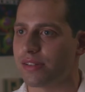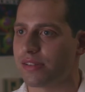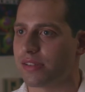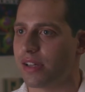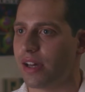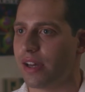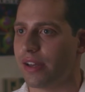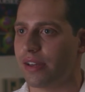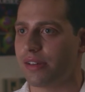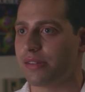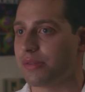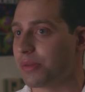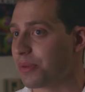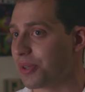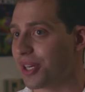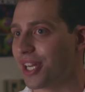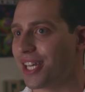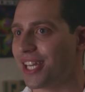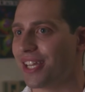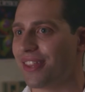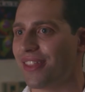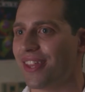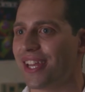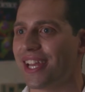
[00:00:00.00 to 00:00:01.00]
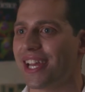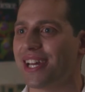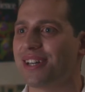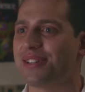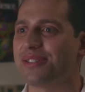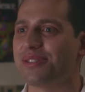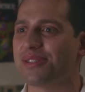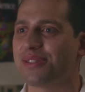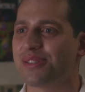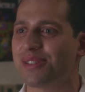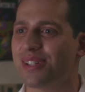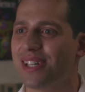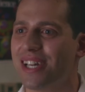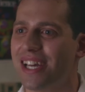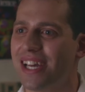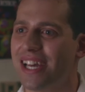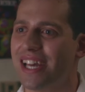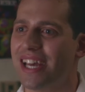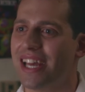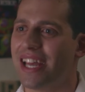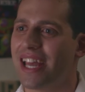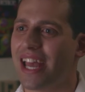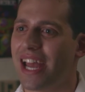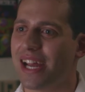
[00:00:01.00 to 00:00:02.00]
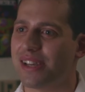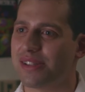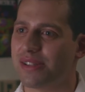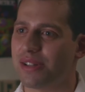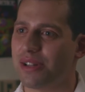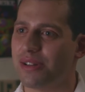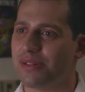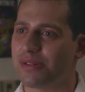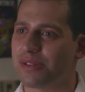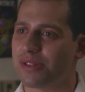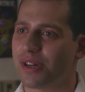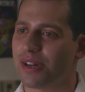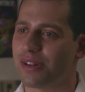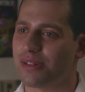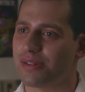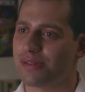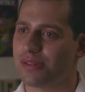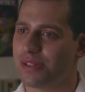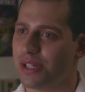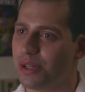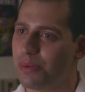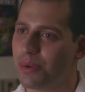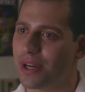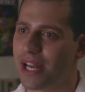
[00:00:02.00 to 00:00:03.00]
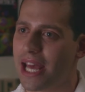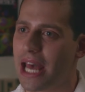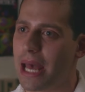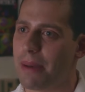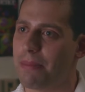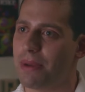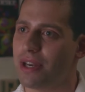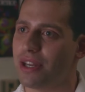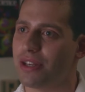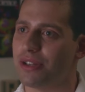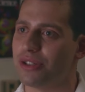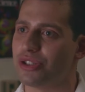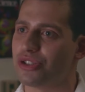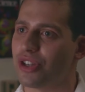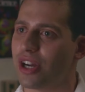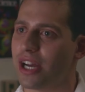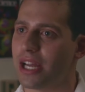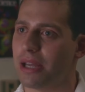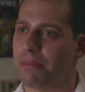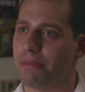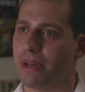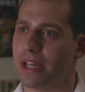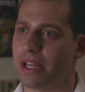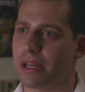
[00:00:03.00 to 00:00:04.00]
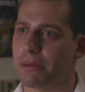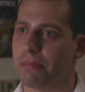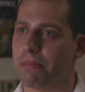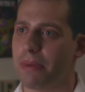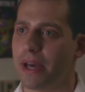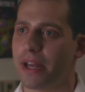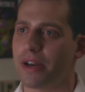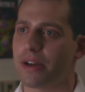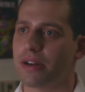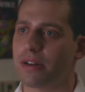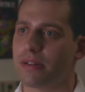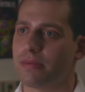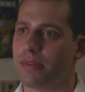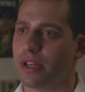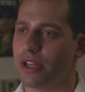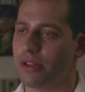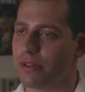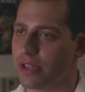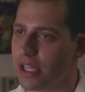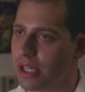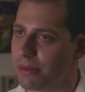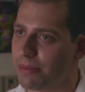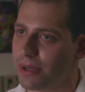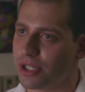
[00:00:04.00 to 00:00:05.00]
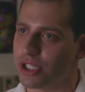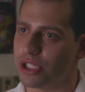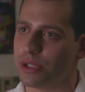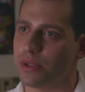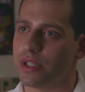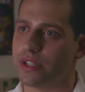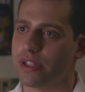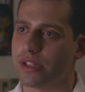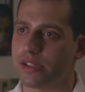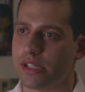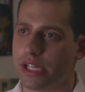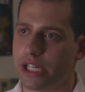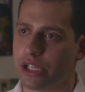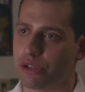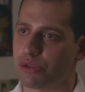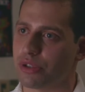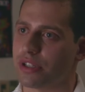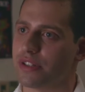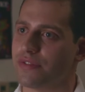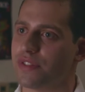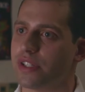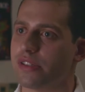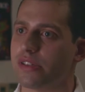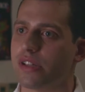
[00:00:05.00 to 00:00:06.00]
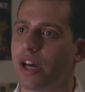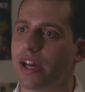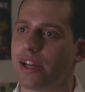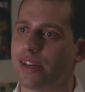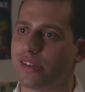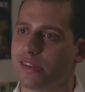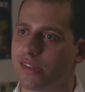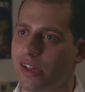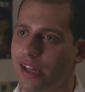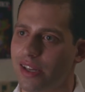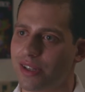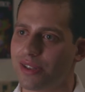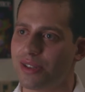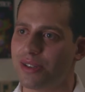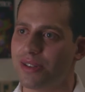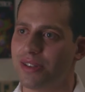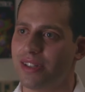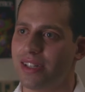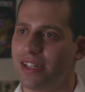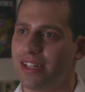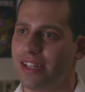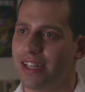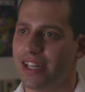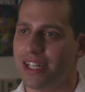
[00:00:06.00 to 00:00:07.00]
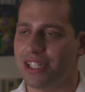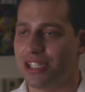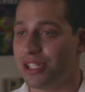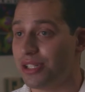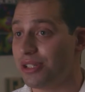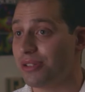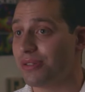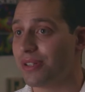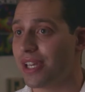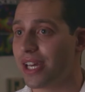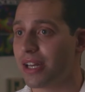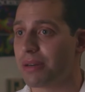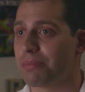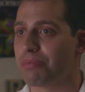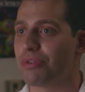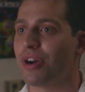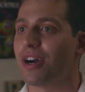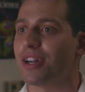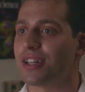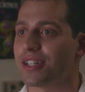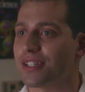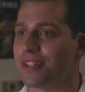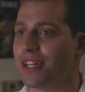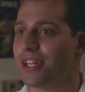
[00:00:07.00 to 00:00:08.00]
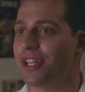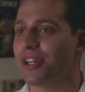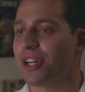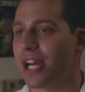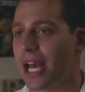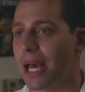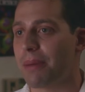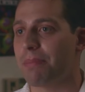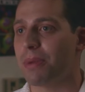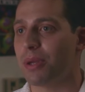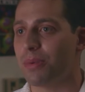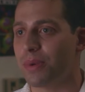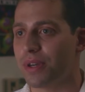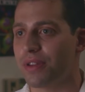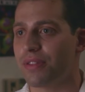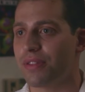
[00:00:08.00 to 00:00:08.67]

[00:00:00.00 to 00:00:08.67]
in science or anything else. And so you start, see what happened, and you try and make it better. And you keep on doing this iterative design cycle until you get a product that you're happy